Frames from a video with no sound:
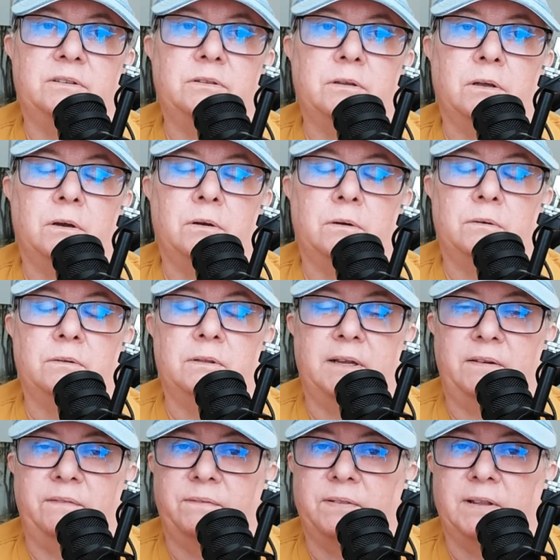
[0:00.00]
So
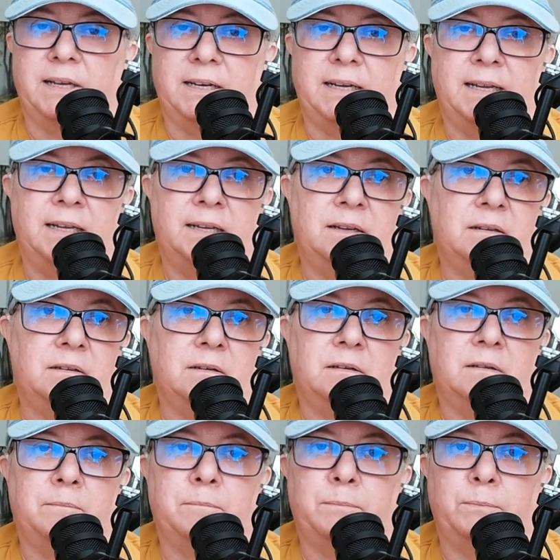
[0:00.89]
like flooding,
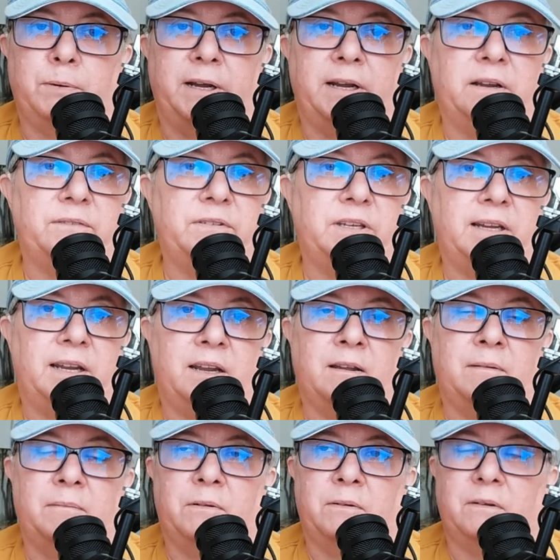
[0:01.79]
a break of a
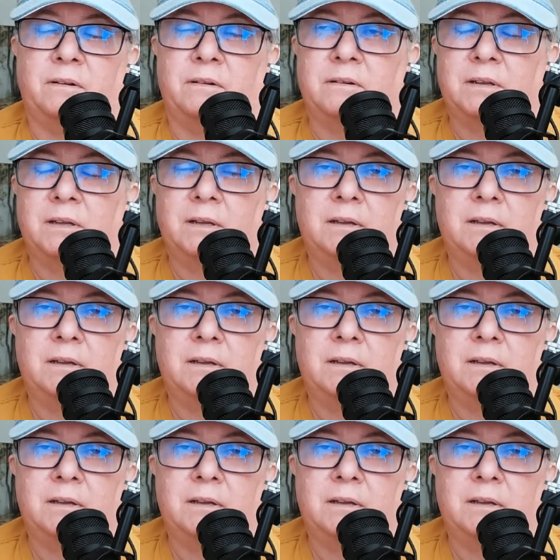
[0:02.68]
dam, or